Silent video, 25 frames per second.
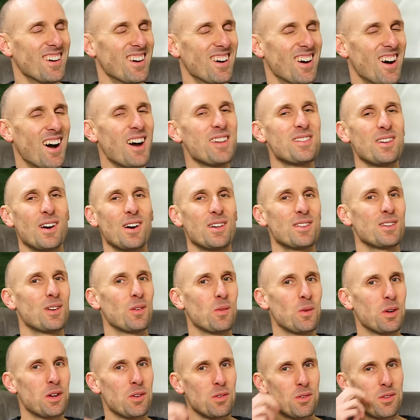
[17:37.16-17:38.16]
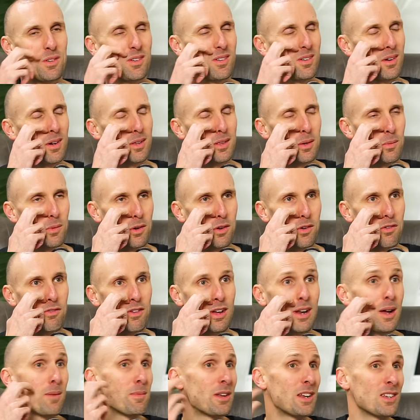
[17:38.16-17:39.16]
I think we can
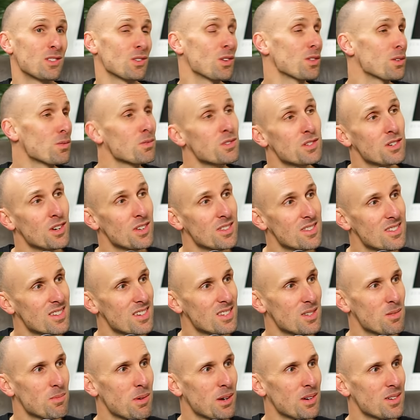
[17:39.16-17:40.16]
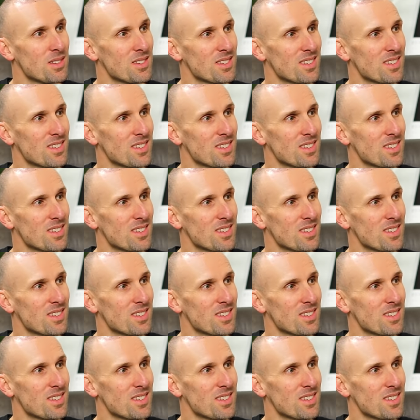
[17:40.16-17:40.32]
reveal it. I mean, it's on the results, I suppose.